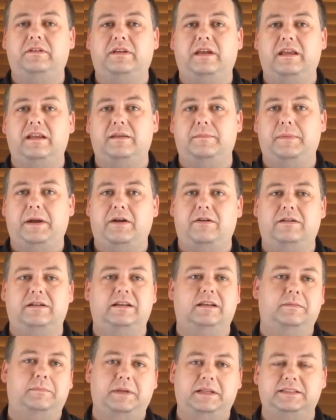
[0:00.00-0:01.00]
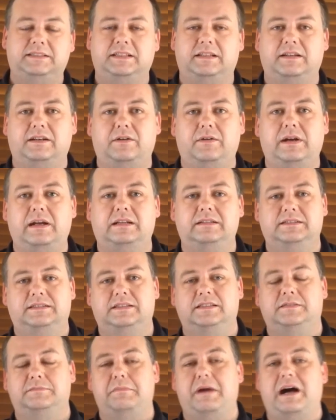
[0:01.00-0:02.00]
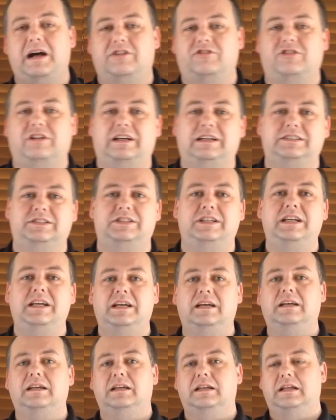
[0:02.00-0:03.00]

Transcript: and apparently it had been sitting around since March last year,